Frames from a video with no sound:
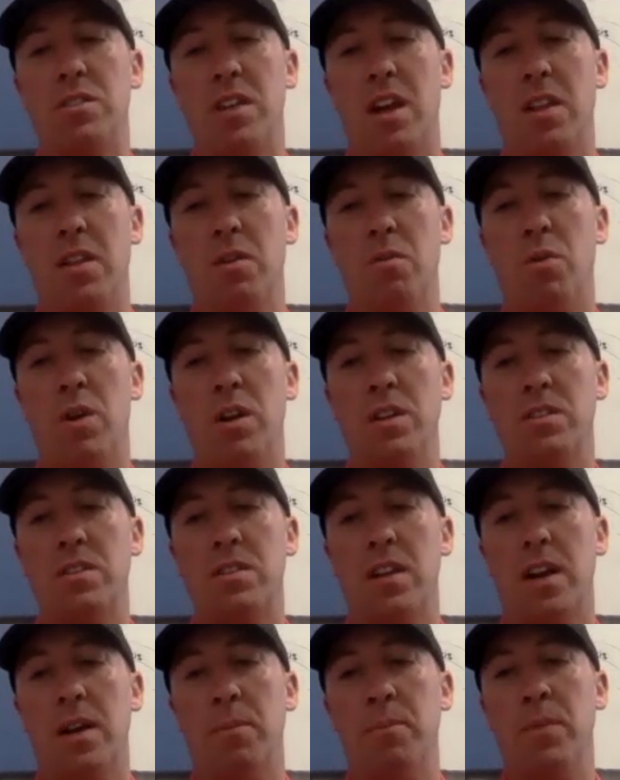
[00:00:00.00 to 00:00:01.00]
Other ones,
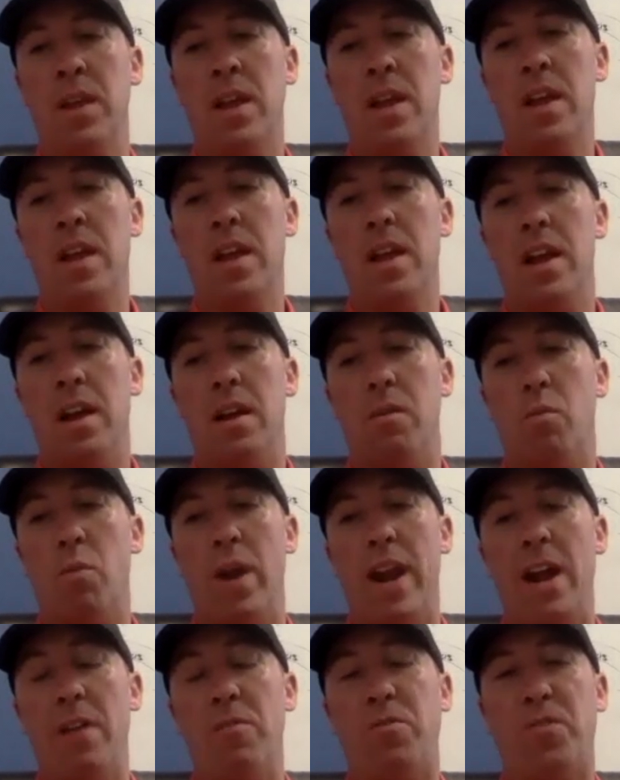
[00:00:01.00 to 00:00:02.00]
when
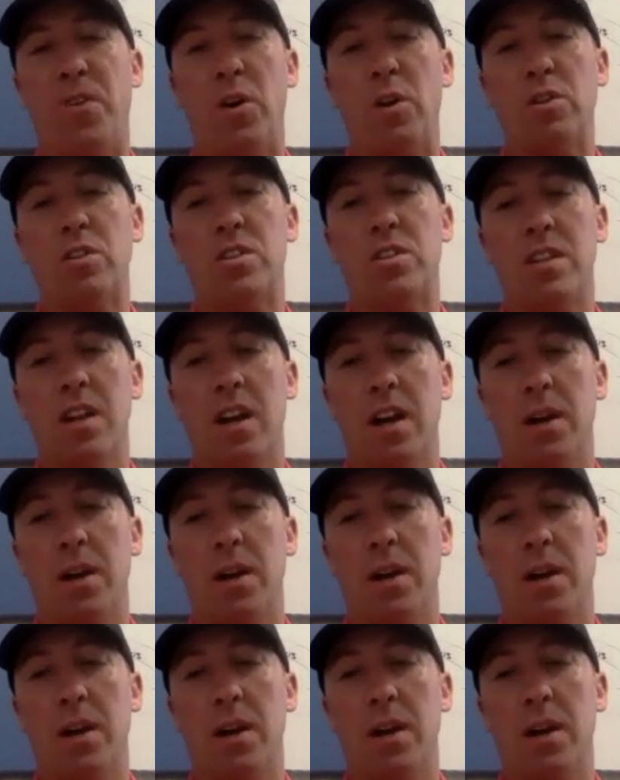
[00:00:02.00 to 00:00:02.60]
I first